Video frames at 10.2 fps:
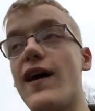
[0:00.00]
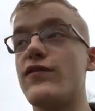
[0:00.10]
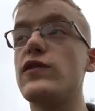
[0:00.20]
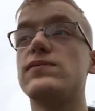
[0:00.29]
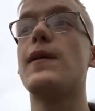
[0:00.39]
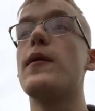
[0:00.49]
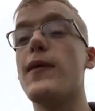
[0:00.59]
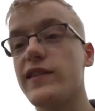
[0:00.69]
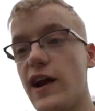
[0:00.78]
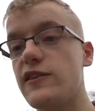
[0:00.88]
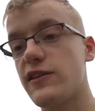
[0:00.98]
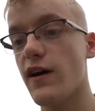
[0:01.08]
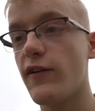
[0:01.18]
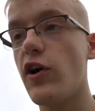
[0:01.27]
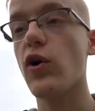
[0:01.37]
I'm using my mobile
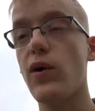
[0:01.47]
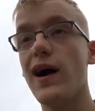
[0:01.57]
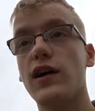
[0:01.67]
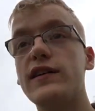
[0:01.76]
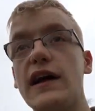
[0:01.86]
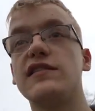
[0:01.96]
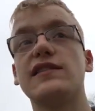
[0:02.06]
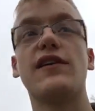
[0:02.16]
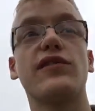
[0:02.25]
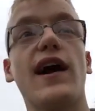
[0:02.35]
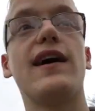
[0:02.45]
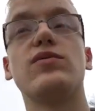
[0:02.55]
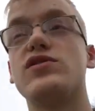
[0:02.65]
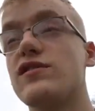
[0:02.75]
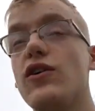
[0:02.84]
data. I've got quite a lot of data left
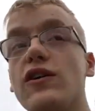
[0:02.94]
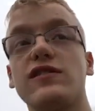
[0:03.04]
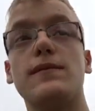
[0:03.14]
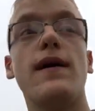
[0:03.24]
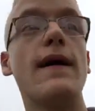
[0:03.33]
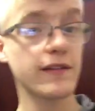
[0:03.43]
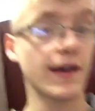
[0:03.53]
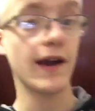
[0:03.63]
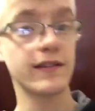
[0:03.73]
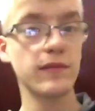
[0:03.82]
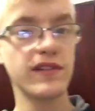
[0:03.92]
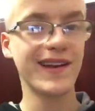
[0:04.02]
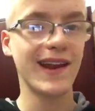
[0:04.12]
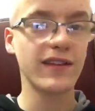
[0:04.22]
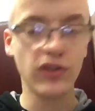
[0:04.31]
guys, which is awesome. Yes guys, I'm just
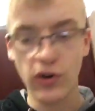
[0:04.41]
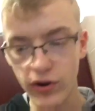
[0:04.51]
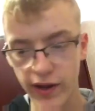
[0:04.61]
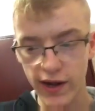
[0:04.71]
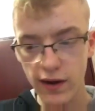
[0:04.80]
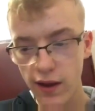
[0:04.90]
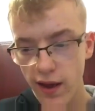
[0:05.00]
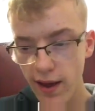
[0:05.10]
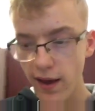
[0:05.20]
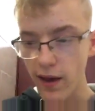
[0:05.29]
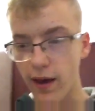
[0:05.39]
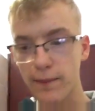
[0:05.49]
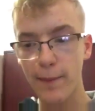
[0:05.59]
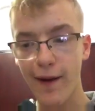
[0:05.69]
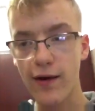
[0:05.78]
sitting here talking.
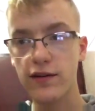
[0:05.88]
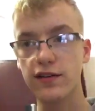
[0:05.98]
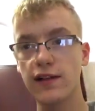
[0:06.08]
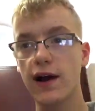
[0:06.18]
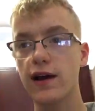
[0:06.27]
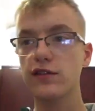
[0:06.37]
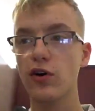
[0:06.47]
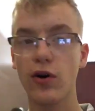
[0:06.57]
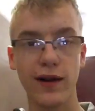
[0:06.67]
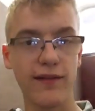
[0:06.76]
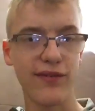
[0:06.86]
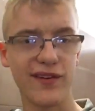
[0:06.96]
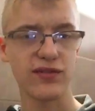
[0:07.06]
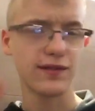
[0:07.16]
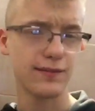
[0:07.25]
My parents are like talking,
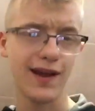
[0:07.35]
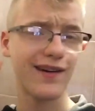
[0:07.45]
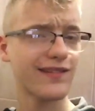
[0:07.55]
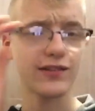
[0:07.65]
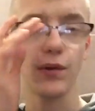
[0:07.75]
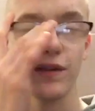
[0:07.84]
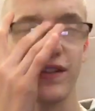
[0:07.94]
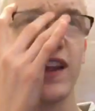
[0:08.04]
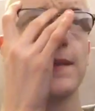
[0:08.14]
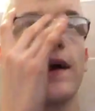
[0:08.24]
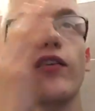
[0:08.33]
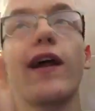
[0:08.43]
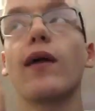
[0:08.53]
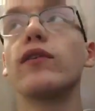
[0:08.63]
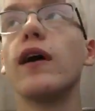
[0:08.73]
everything isn't bad, don't want to lie in the
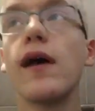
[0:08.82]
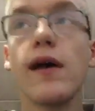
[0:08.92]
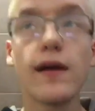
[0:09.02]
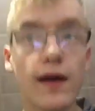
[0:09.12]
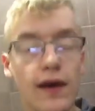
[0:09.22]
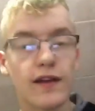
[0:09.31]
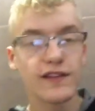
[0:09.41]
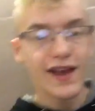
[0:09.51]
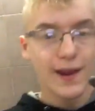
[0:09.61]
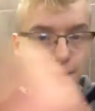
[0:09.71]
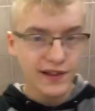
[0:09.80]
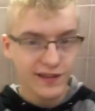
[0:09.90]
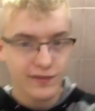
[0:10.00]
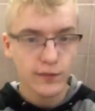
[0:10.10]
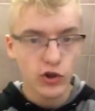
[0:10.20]
background. So yeah, I'm going
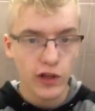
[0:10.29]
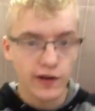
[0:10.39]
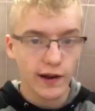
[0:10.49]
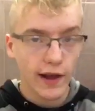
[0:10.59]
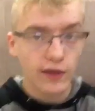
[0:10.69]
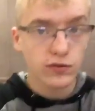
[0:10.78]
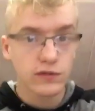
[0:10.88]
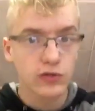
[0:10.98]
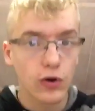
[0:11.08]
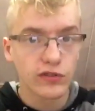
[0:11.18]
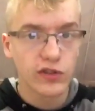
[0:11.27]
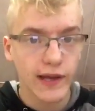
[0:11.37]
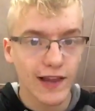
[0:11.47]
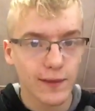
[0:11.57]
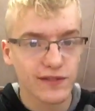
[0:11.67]
to the toilet now guys and talk to
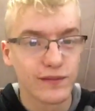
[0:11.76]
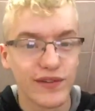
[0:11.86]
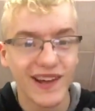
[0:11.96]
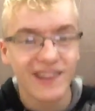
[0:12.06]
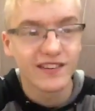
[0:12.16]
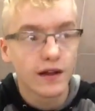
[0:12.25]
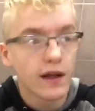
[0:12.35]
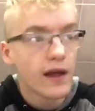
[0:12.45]
you guys about some things.